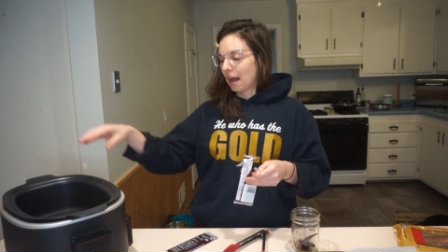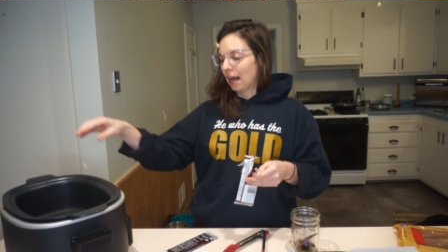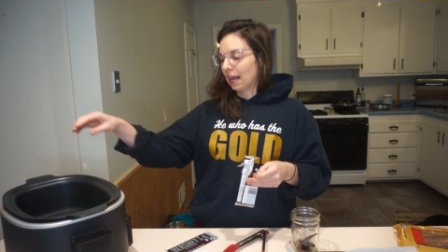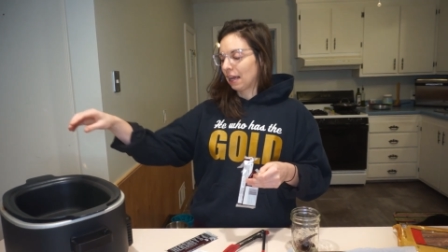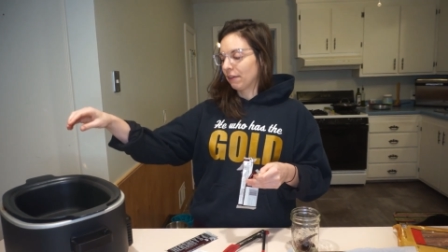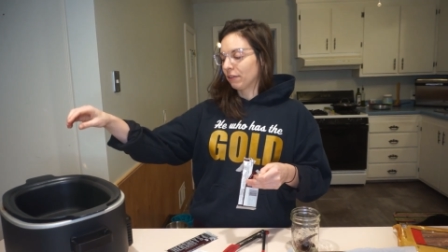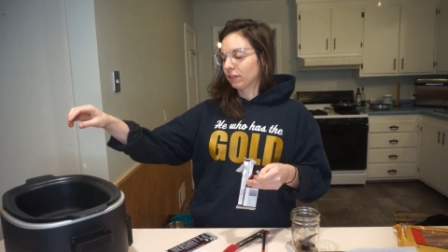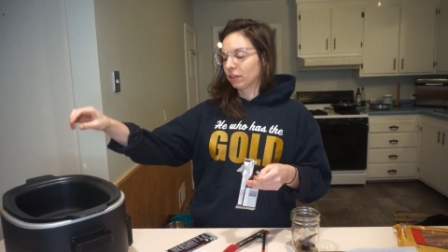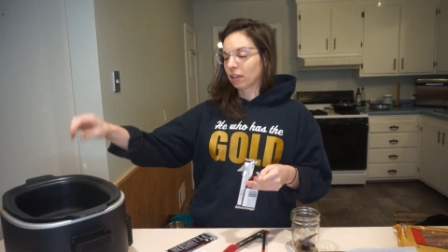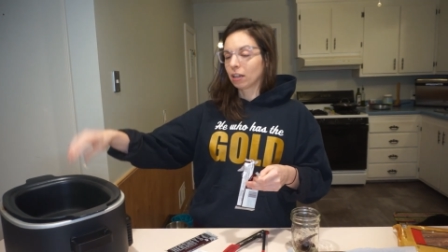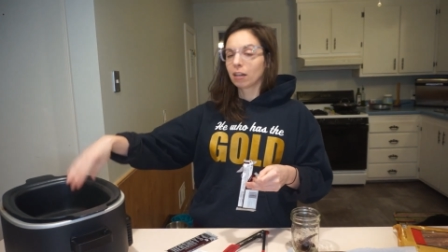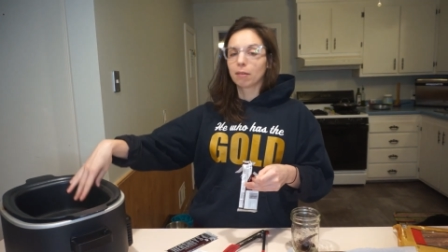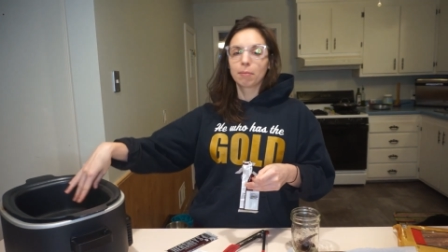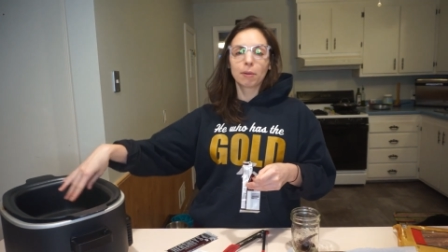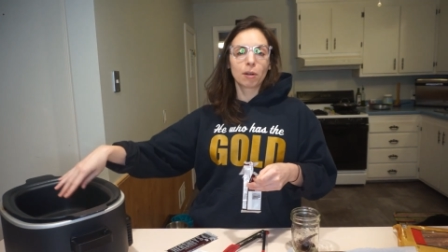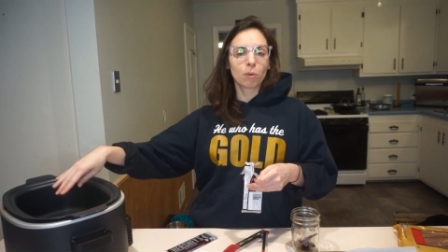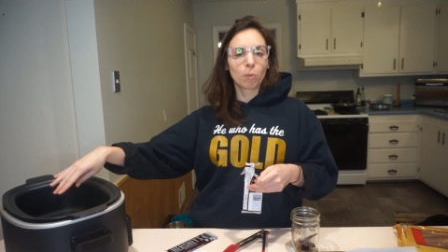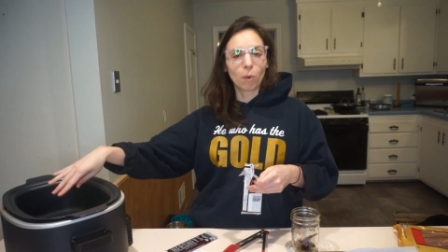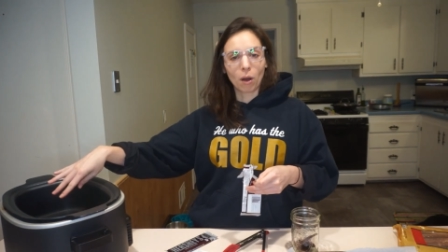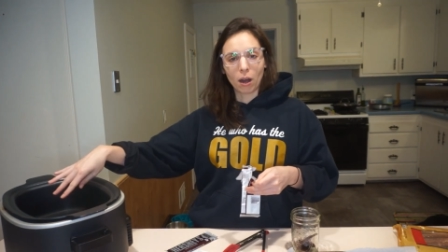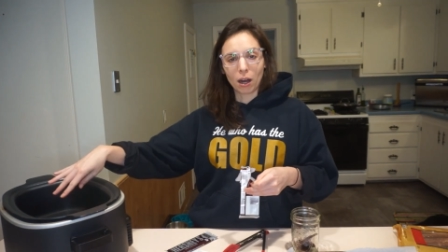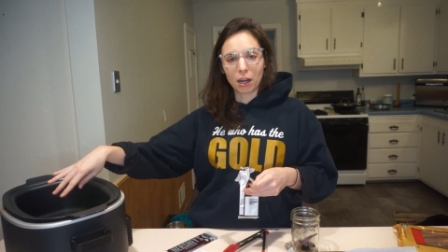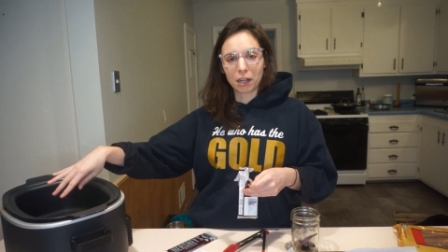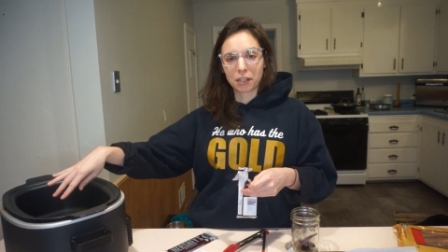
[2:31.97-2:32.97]
I have a little bit of
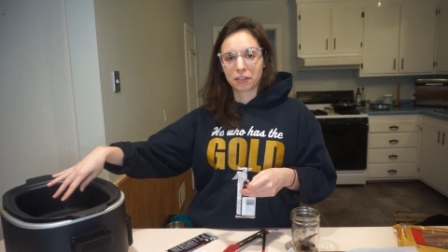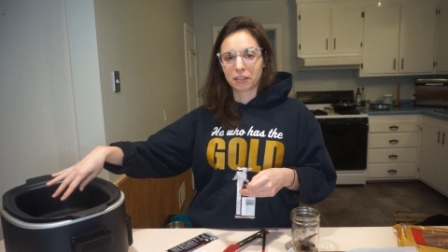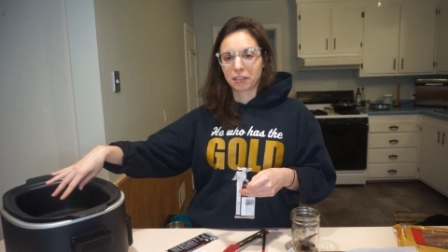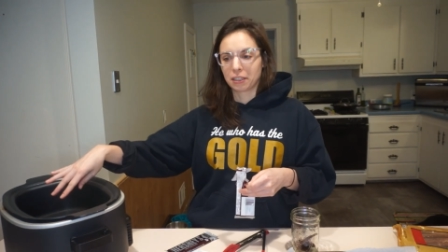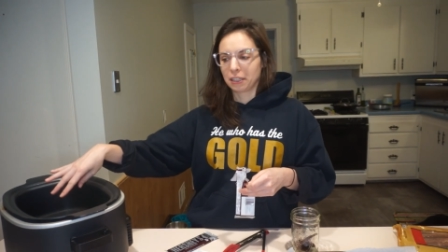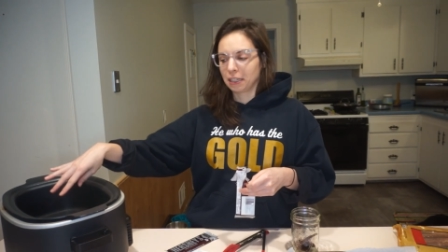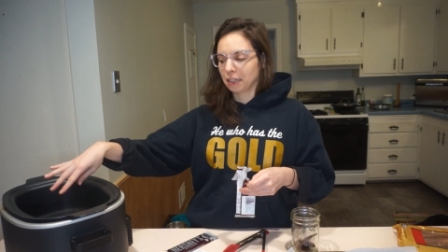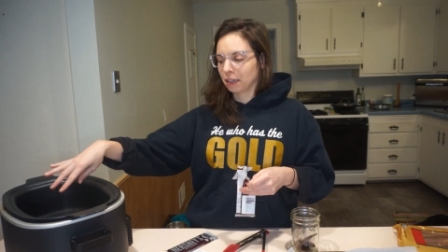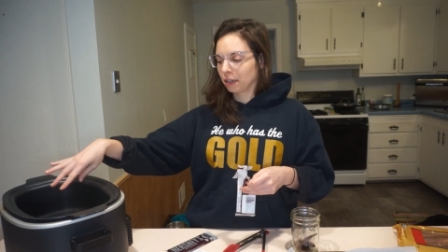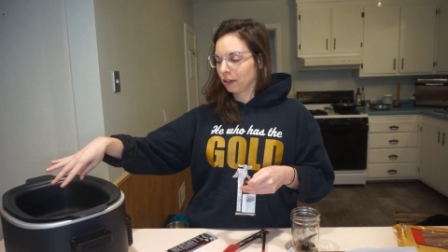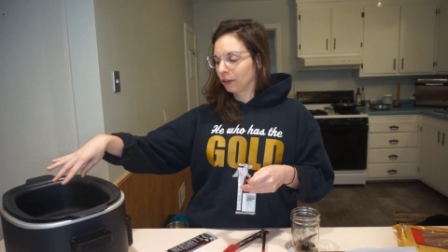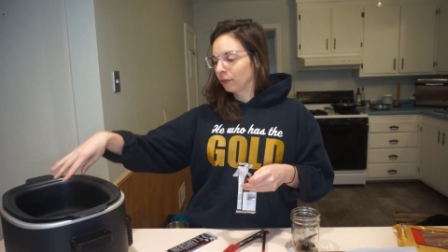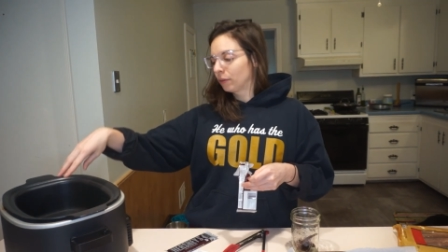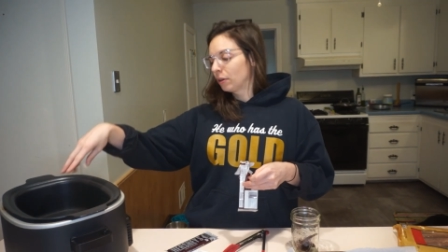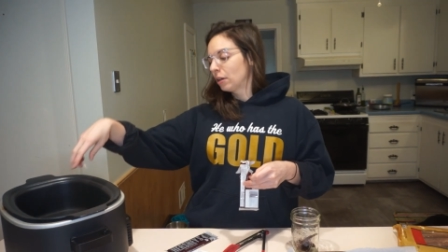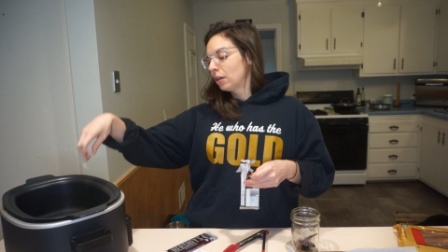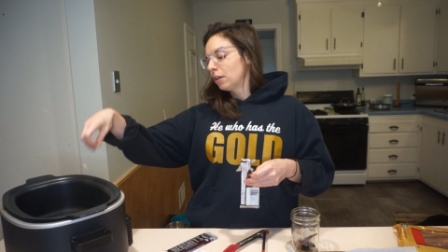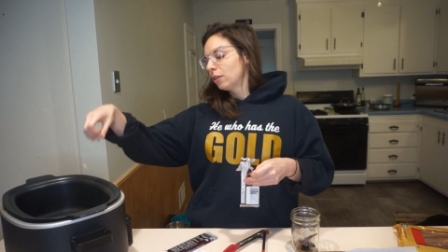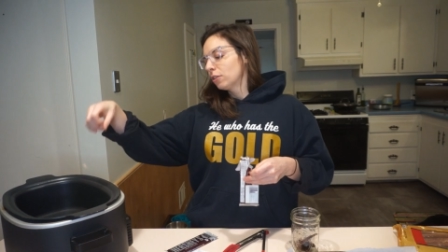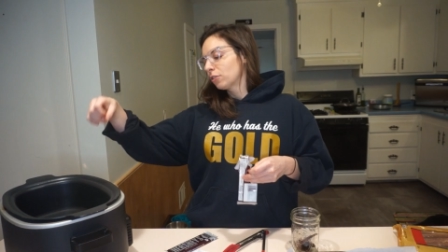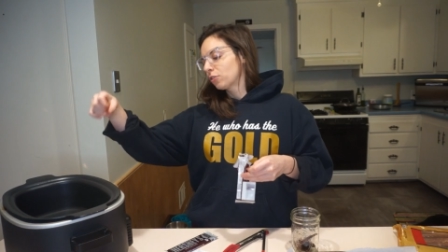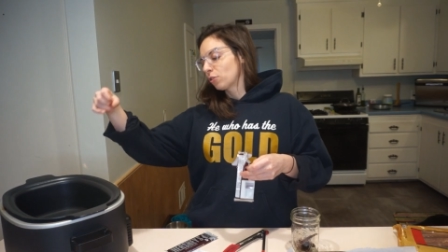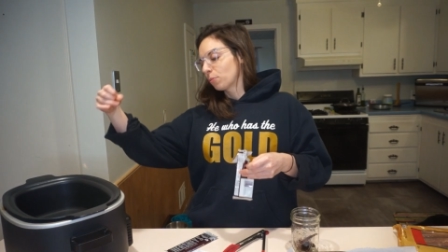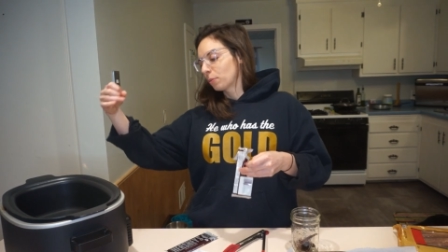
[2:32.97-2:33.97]
water in here,
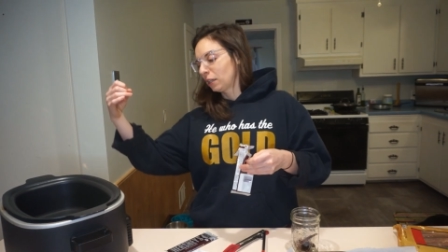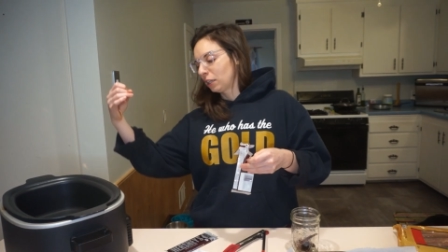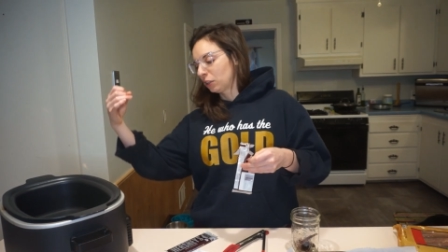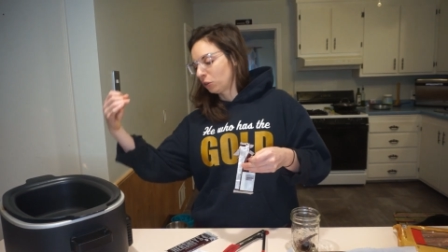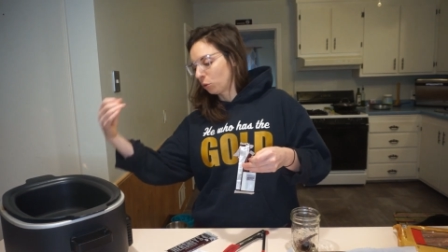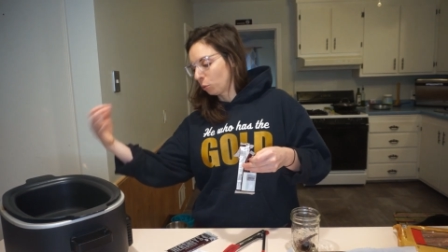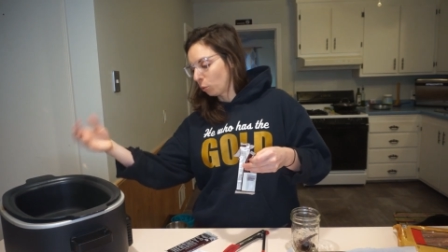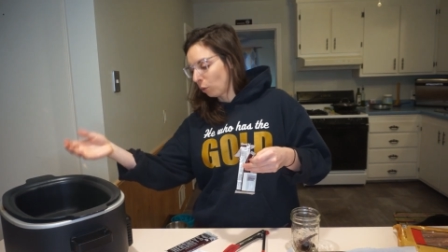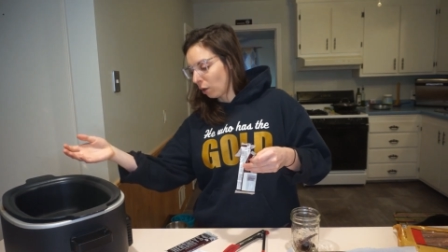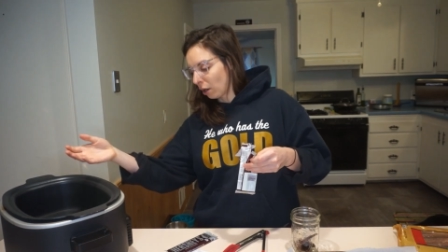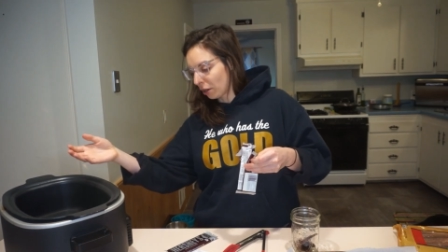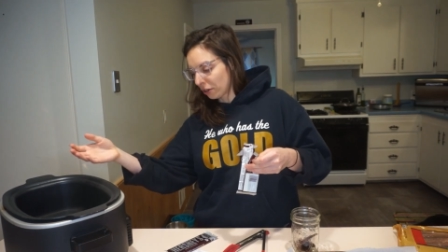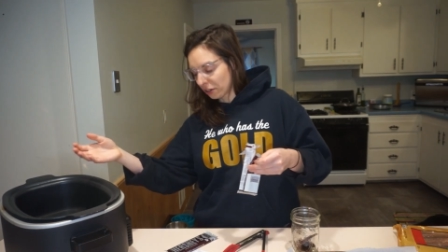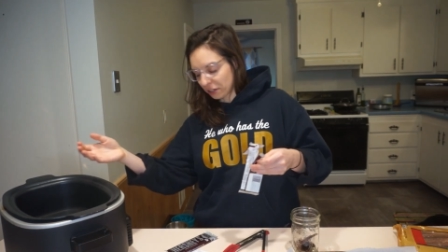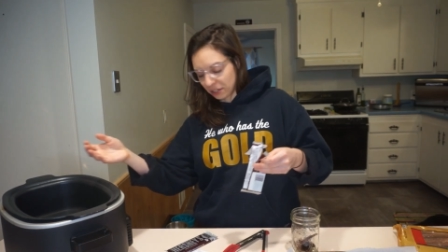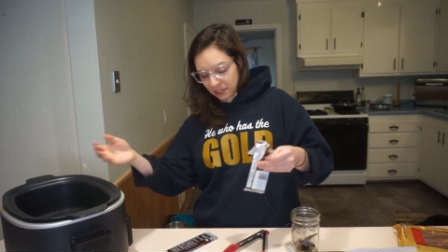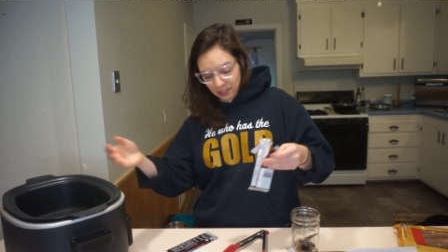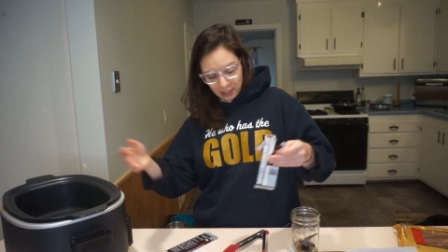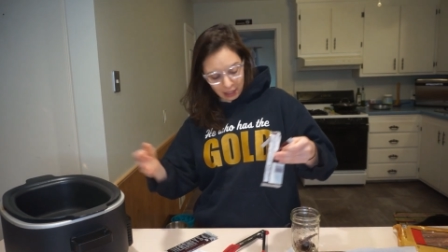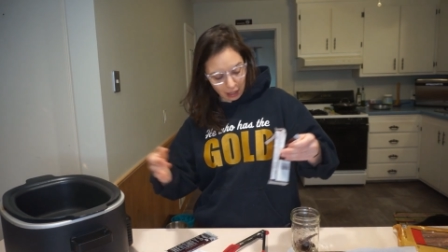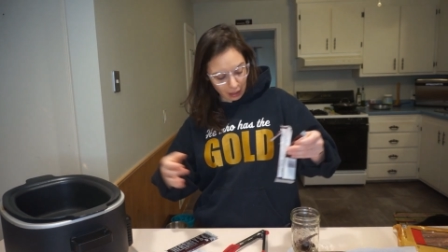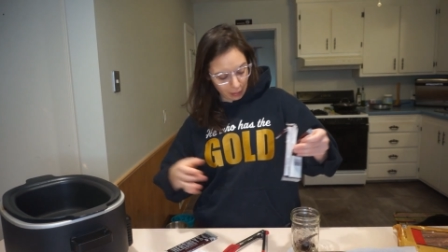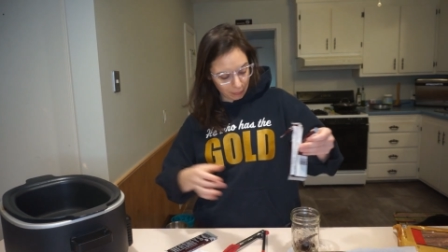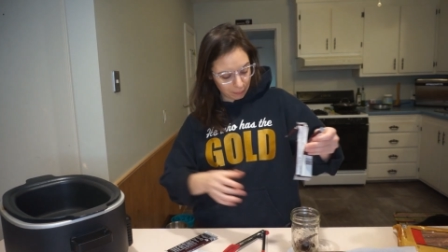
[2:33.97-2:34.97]
so I'm gonna let the water
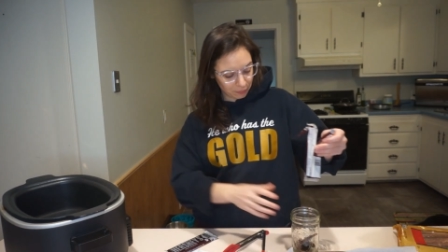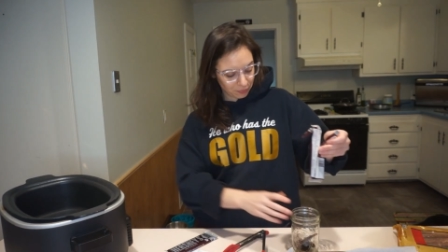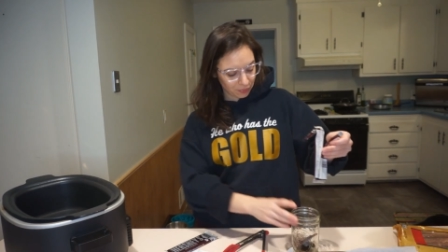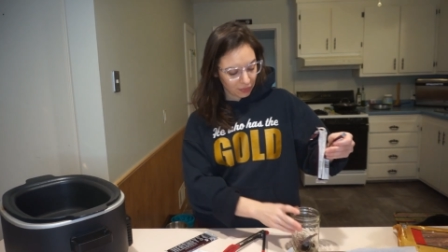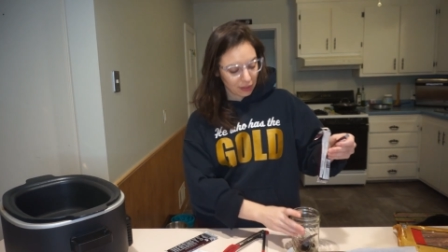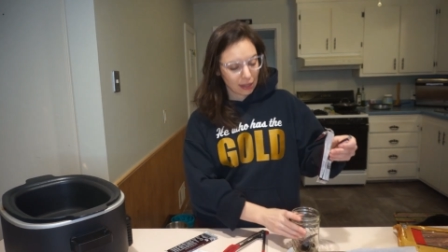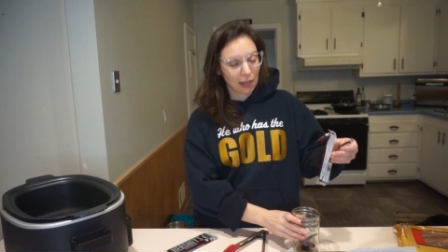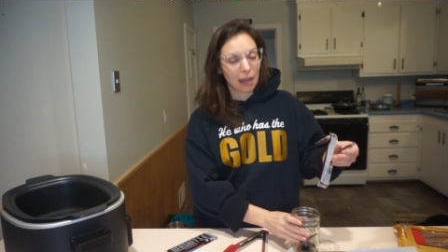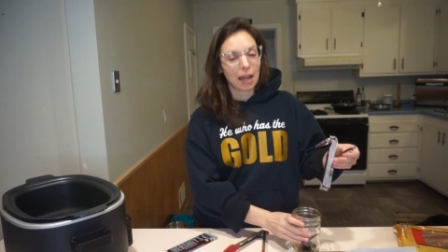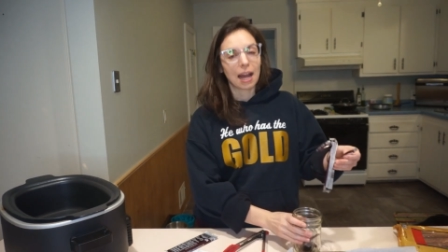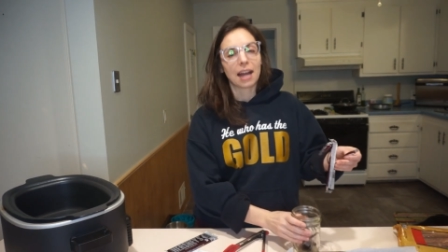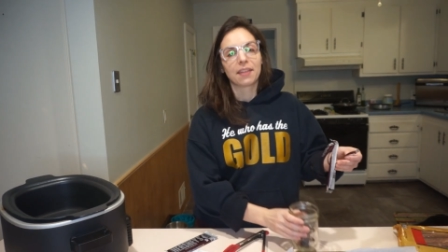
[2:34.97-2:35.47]
heat up,